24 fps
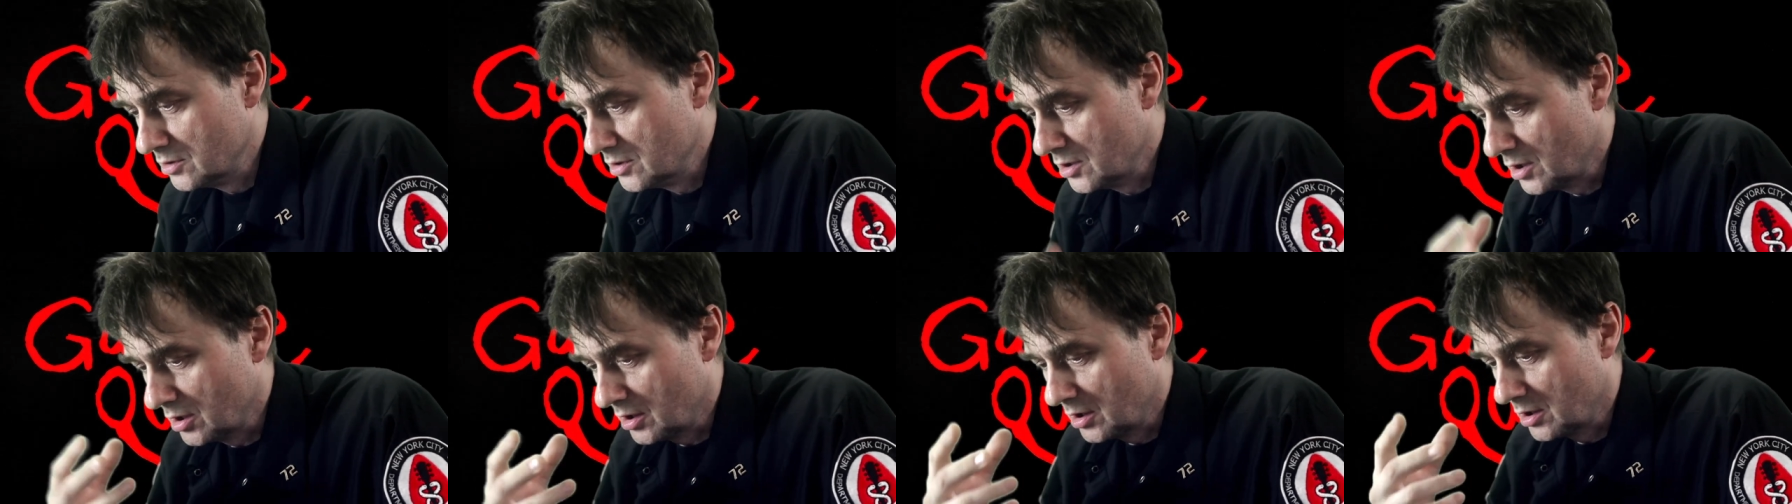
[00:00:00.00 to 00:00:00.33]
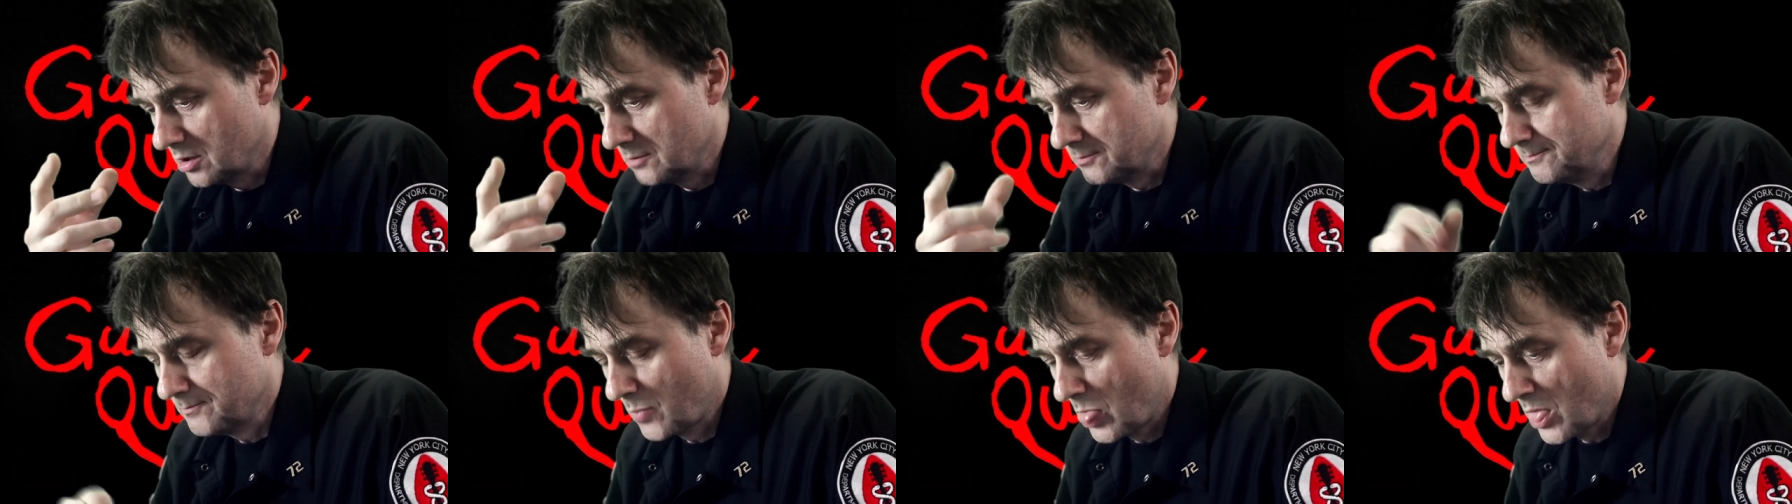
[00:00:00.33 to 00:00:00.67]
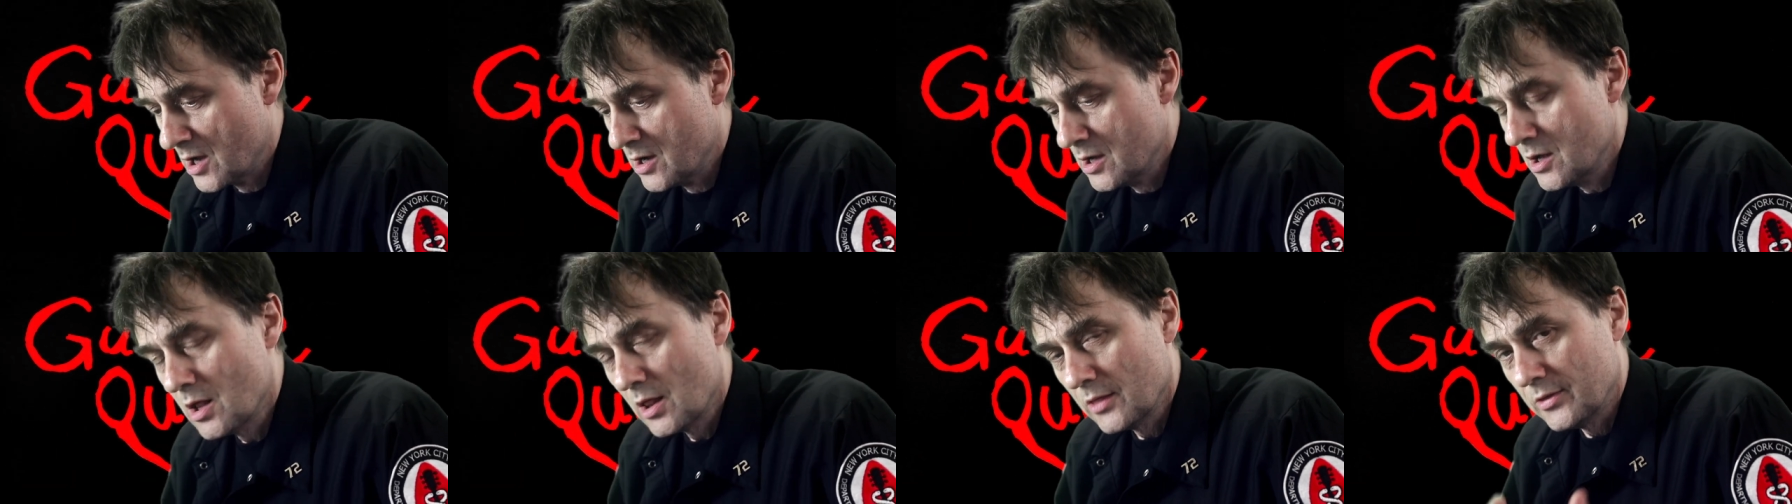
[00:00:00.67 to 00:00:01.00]

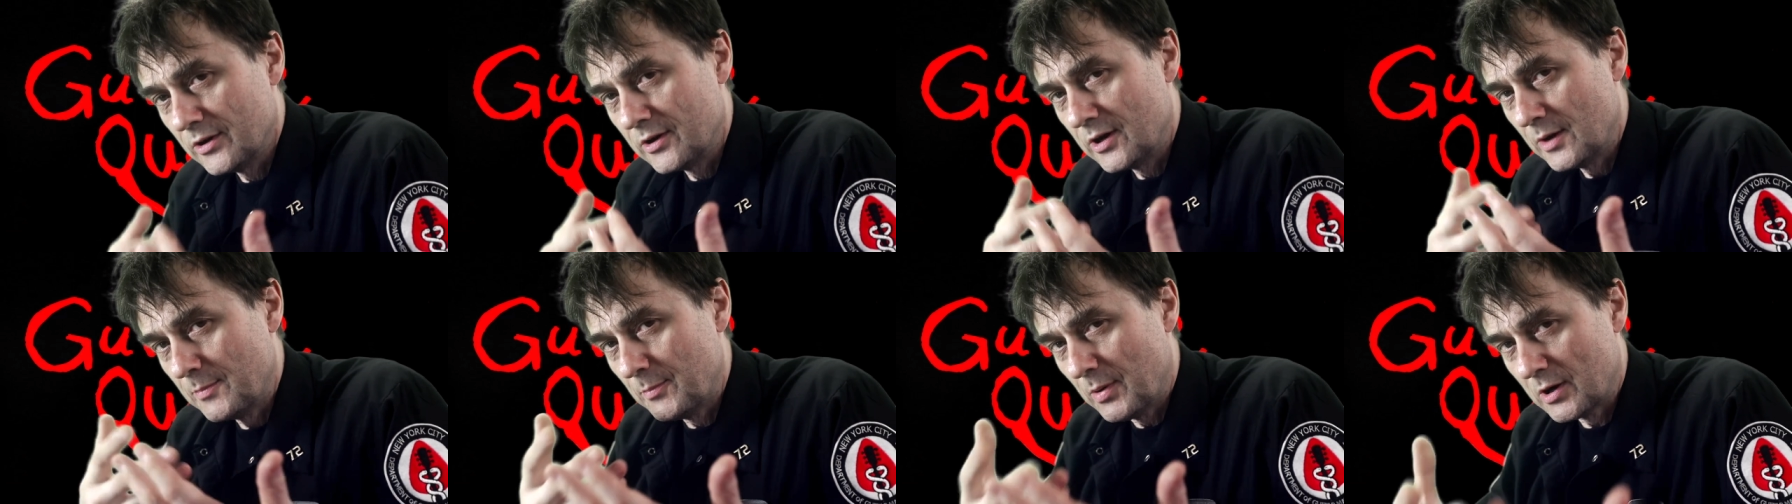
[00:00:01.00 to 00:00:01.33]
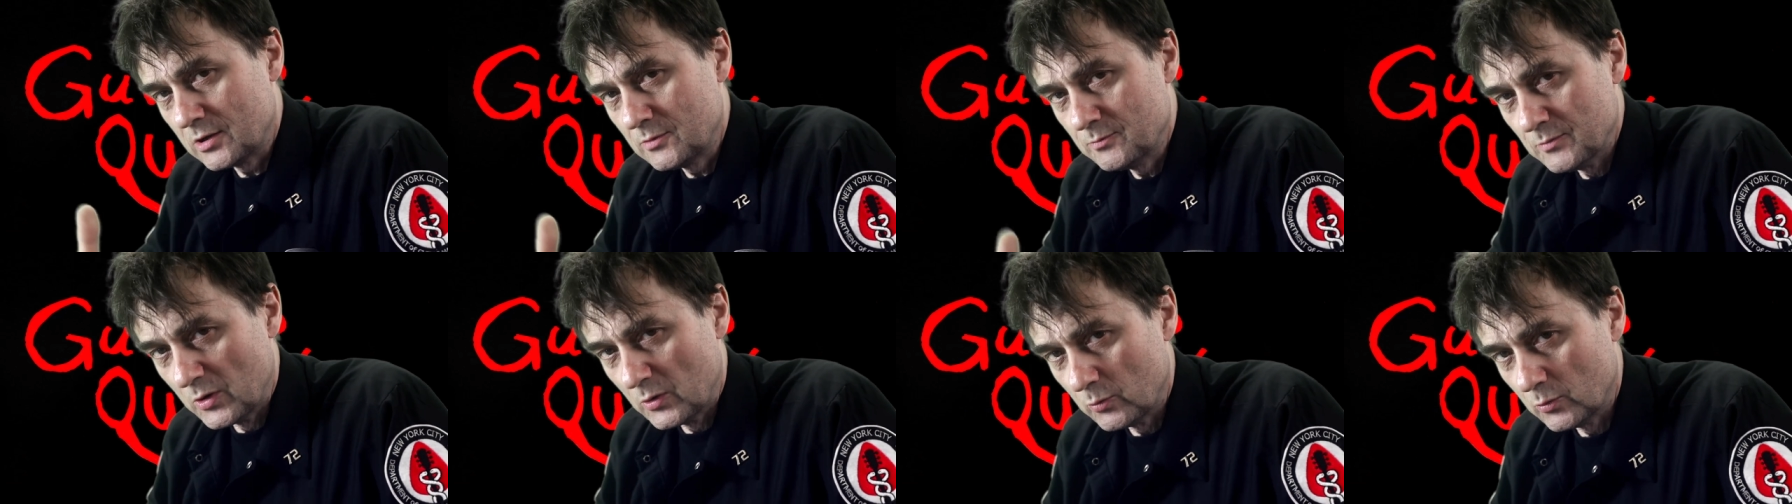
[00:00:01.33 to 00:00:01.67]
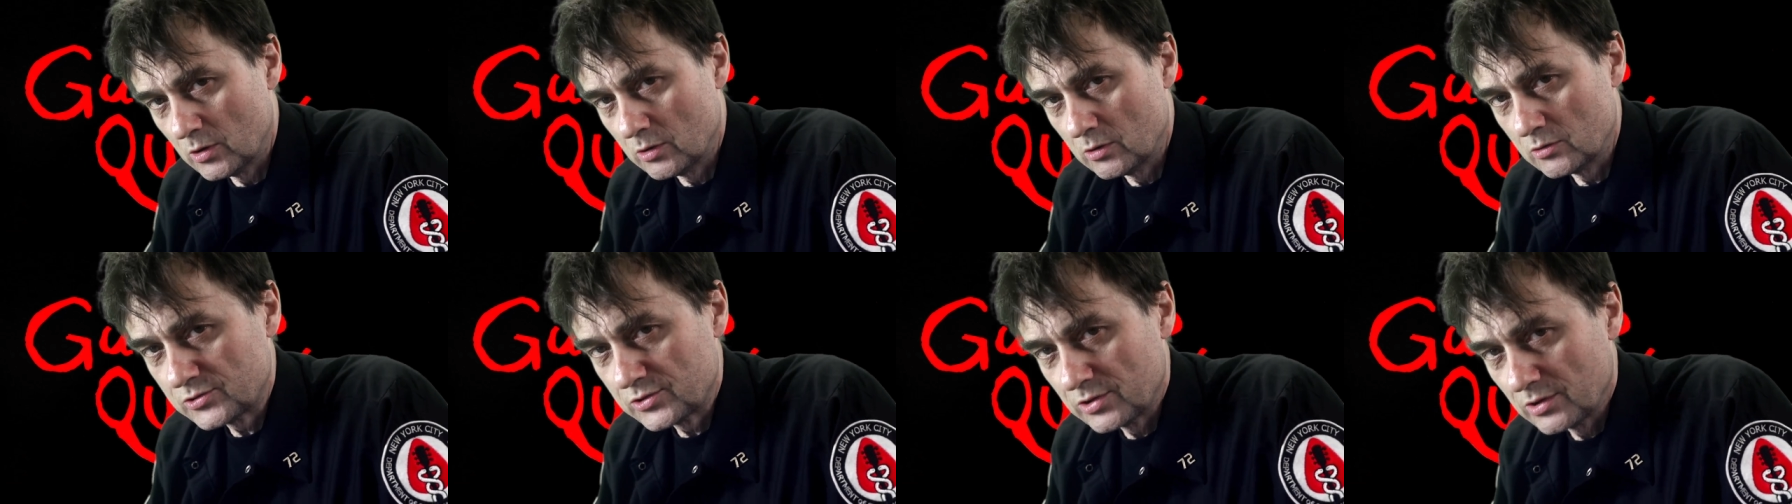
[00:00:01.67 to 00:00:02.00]
the department will
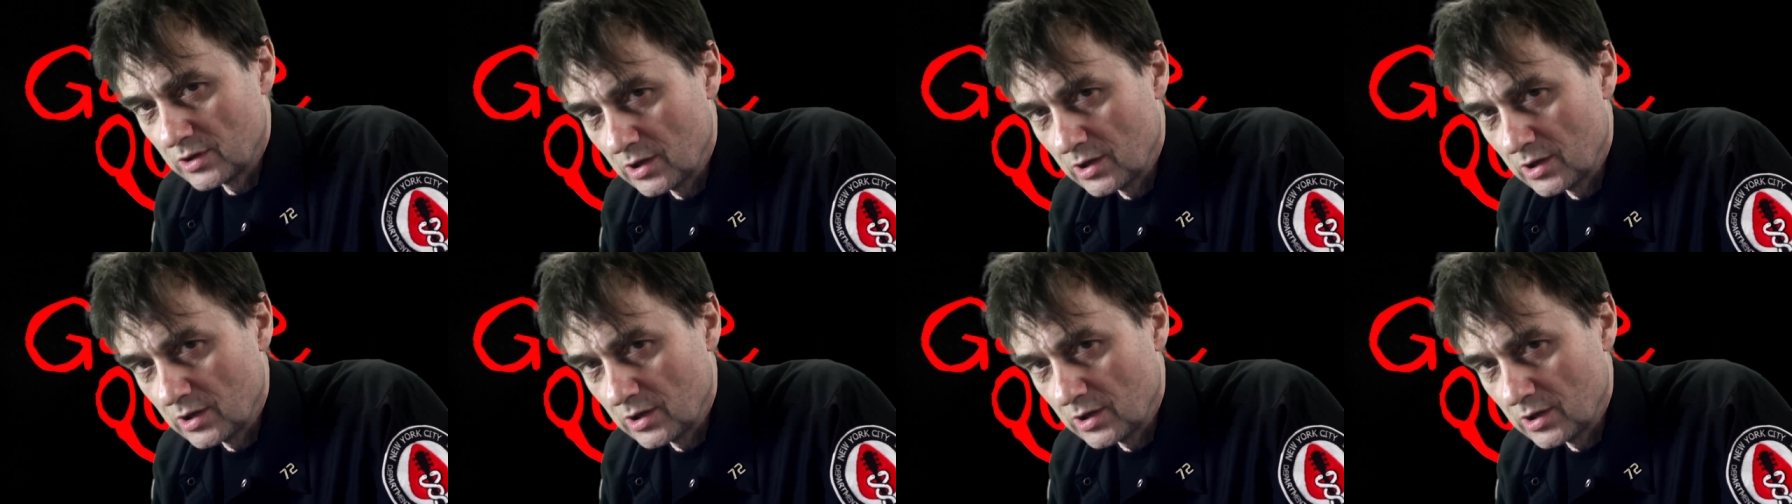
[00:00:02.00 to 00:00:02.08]
also